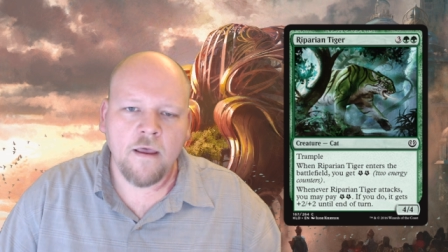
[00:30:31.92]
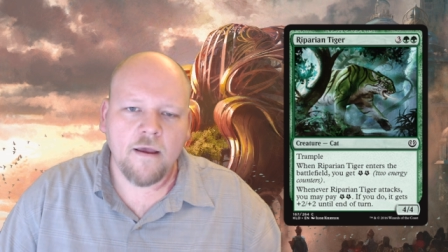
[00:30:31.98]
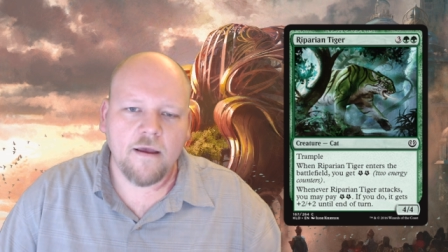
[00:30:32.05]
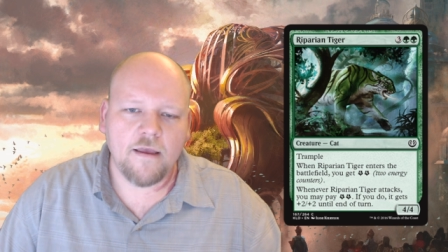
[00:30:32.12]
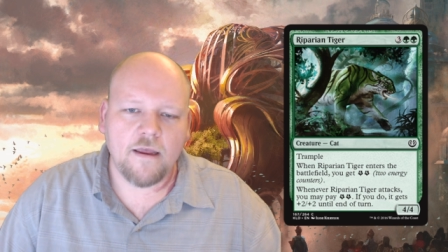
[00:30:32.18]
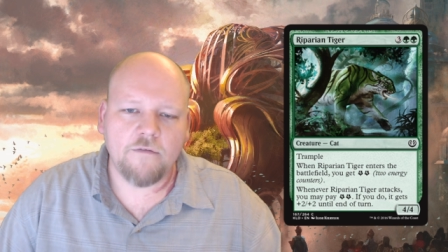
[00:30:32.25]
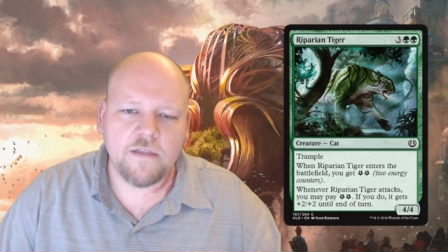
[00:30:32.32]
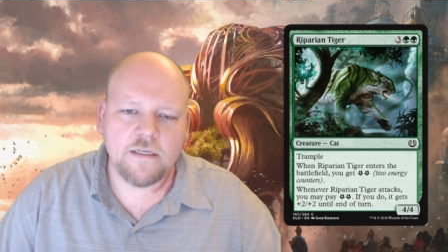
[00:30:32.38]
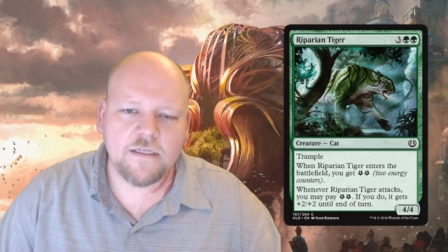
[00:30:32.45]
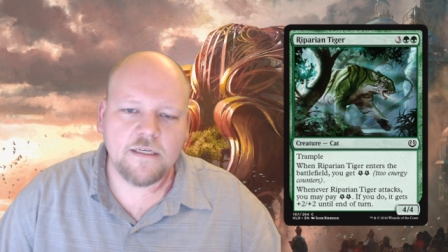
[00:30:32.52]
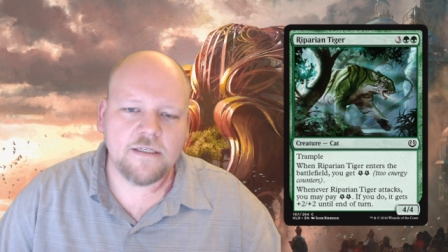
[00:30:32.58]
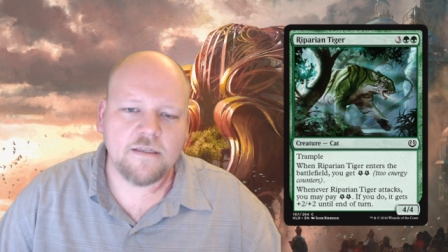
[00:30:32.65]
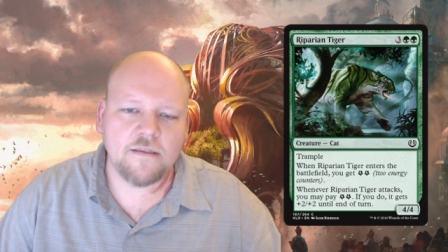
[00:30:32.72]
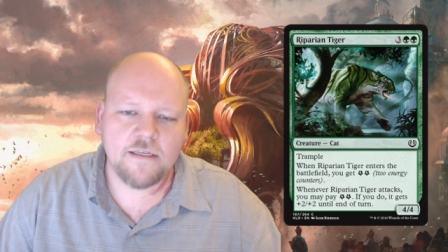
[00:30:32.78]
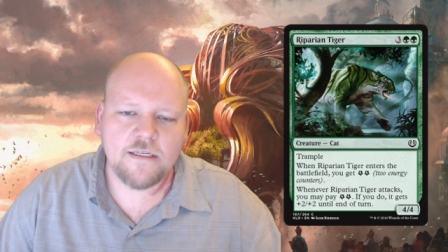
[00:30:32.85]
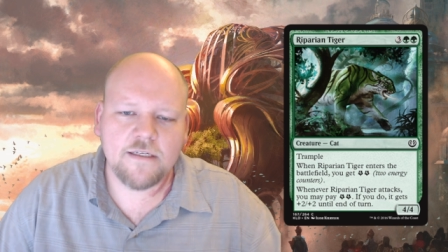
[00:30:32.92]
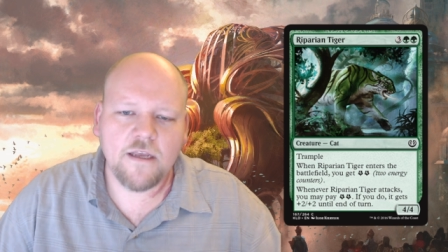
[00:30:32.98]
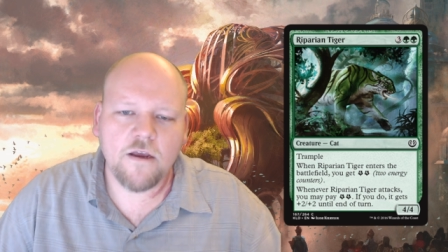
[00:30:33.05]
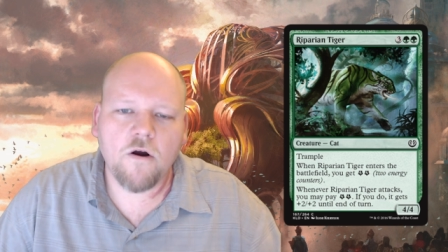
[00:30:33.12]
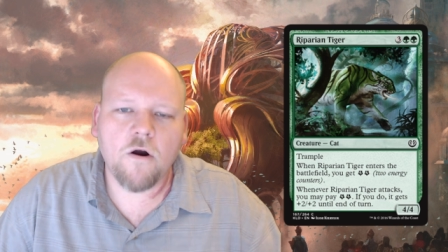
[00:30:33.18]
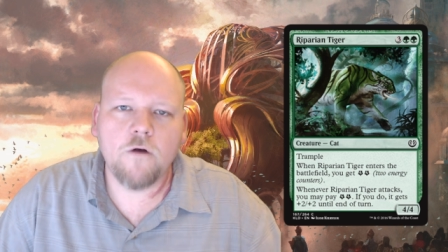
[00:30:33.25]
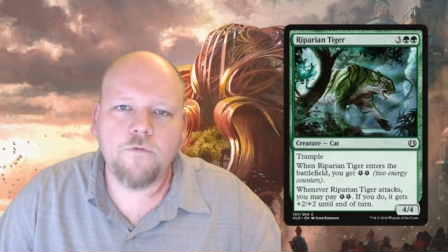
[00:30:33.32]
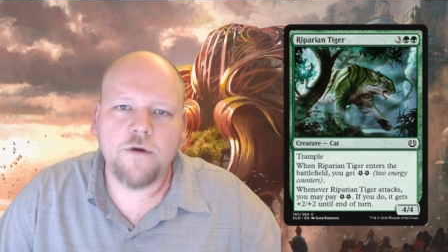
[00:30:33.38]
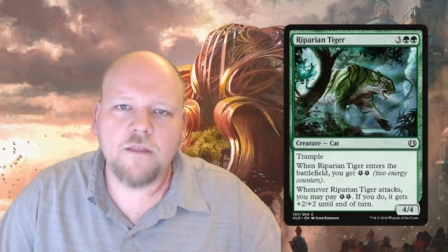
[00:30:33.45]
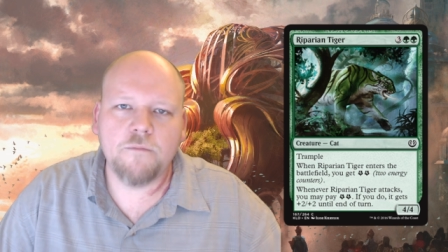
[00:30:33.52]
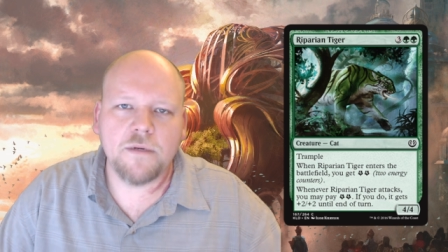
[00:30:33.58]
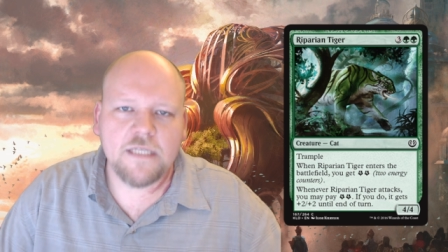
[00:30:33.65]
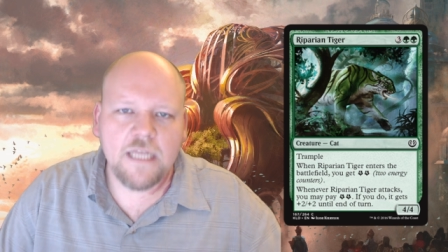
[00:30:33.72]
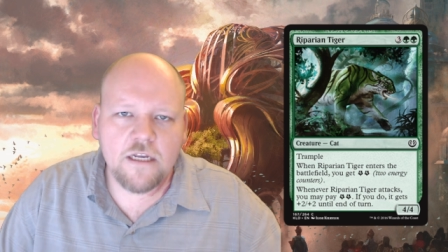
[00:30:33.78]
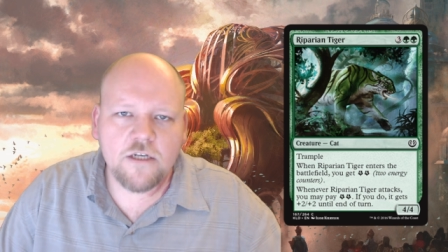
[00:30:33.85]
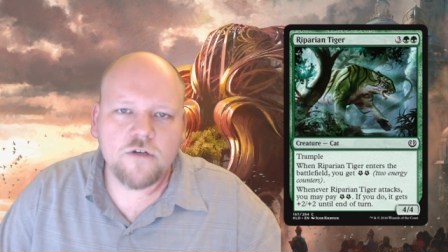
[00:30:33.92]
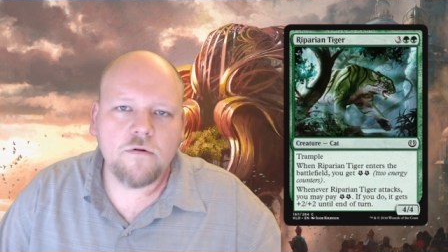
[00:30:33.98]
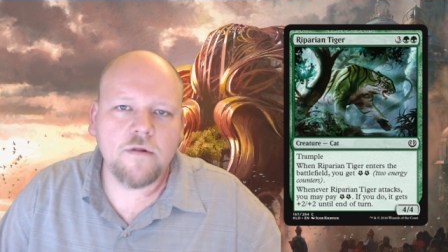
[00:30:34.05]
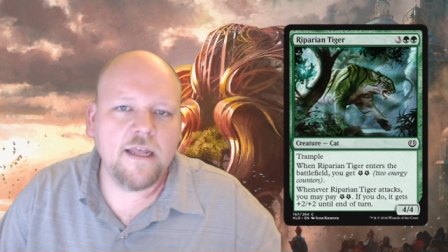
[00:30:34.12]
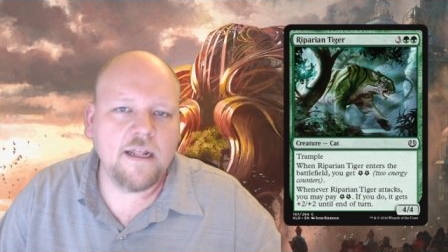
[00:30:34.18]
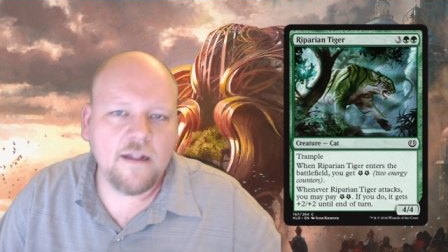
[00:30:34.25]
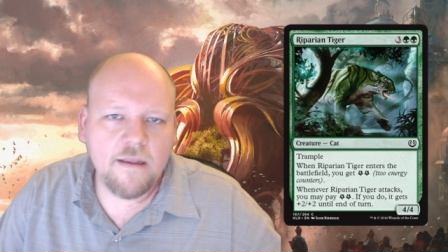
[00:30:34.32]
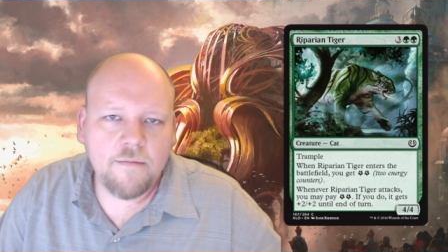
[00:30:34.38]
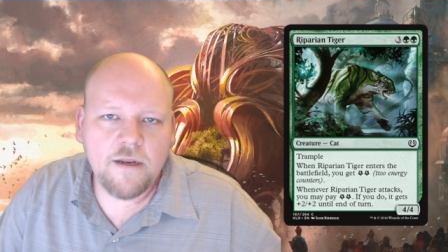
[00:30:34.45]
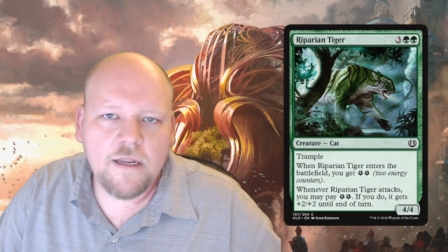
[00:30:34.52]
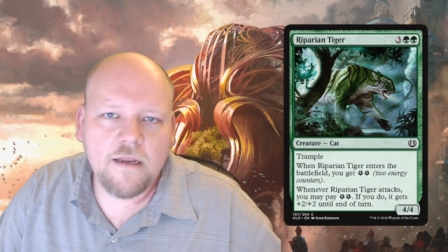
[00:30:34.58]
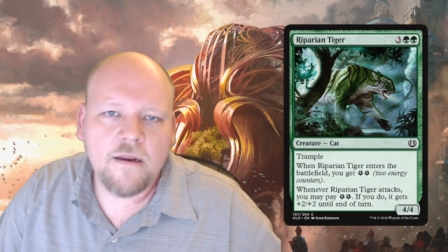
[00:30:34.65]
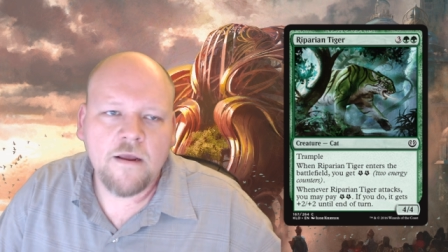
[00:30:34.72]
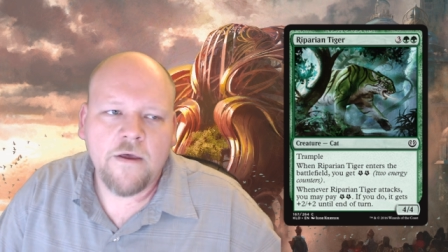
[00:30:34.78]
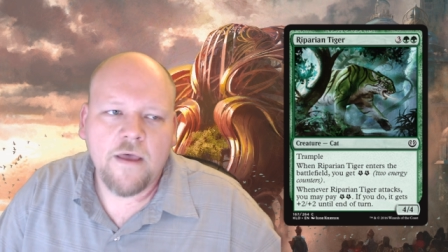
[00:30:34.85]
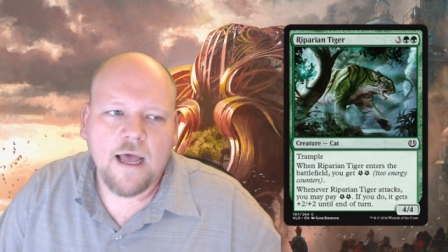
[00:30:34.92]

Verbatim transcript: you know this is this is a card with potential in limited.